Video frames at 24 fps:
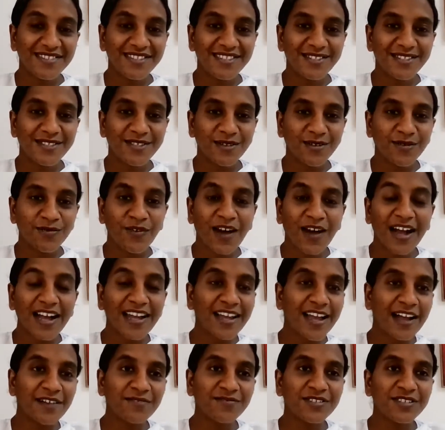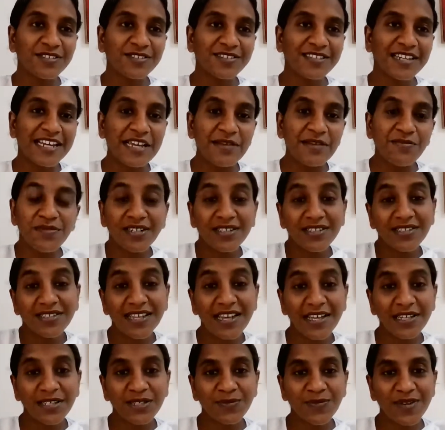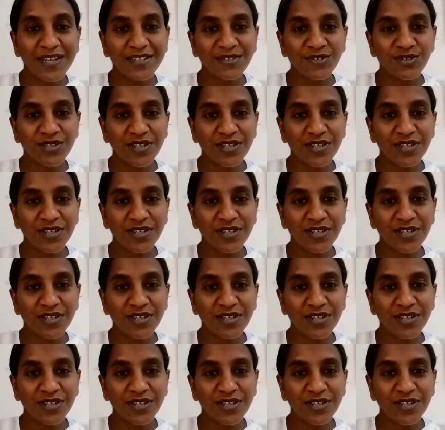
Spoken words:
So why after 3 months he is being